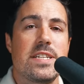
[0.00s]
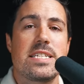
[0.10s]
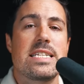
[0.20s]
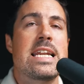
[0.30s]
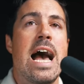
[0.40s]
it's
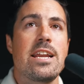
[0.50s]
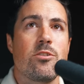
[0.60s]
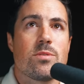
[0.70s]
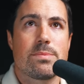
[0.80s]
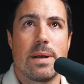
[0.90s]
not
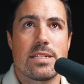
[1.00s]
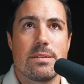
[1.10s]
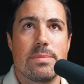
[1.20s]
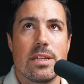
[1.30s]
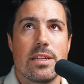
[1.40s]
your
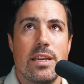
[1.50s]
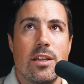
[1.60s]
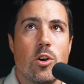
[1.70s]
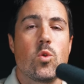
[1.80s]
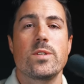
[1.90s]
responsibility,
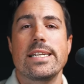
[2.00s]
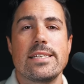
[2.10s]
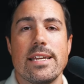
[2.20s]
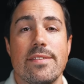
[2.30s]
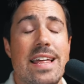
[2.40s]
whose is
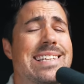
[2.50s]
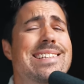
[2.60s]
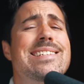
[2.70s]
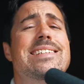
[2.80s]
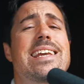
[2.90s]
it? That's
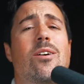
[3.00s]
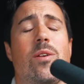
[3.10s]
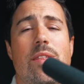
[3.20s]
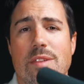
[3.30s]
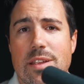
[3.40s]
a
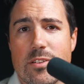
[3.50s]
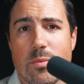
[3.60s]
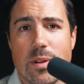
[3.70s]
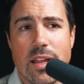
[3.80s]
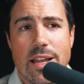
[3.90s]
scary thing to
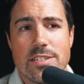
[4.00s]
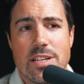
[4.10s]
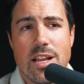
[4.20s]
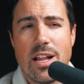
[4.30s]
realize.